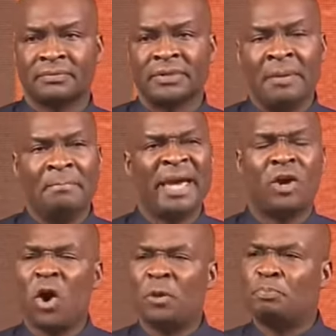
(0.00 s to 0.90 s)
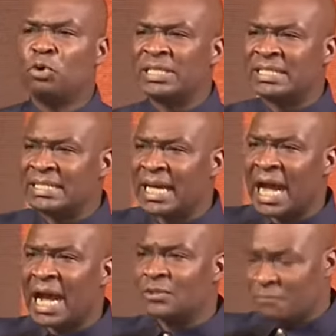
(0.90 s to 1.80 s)
May God put it in the
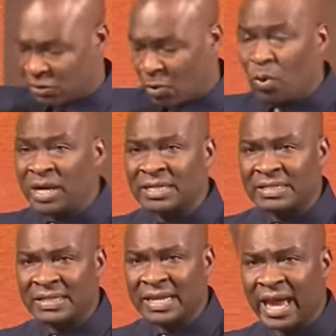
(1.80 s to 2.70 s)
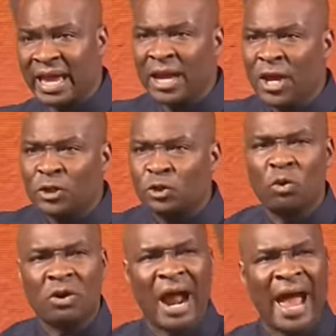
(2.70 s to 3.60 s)
heart of someone this year
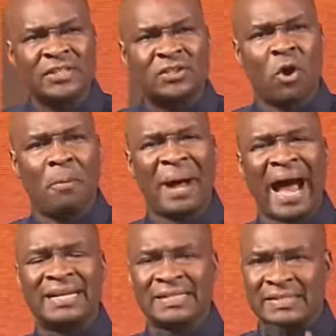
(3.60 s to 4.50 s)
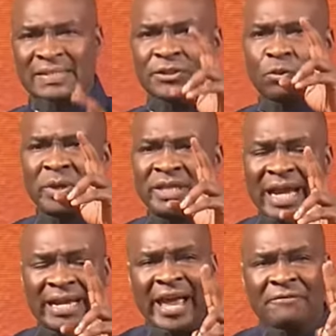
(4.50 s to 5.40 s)
to rise up and see to it
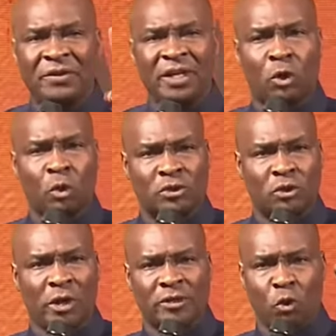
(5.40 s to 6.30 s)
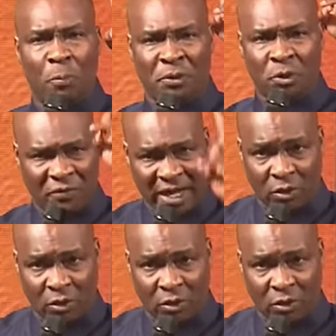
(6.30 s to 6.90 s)
that every closed door is open over your